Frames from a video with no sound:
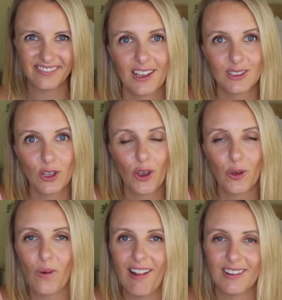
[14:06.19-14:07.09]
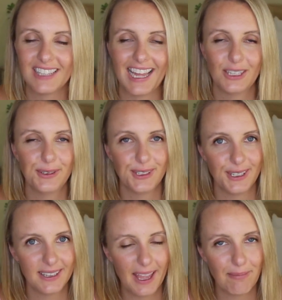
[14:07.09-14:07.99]
So while I was at
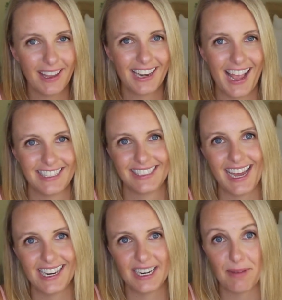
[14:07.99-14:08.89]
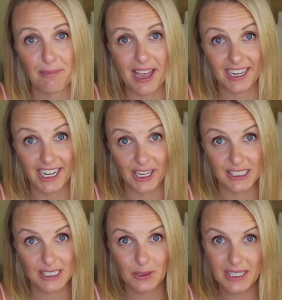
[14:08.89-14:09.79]
Lululemon, I started my marketing
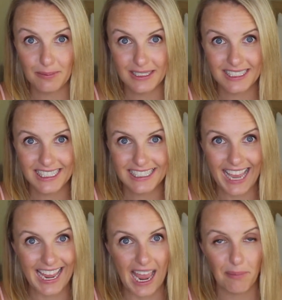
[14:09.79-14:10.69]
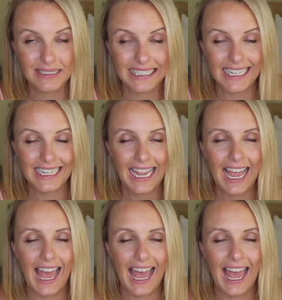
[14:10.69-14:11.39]
consulting business, Emiley,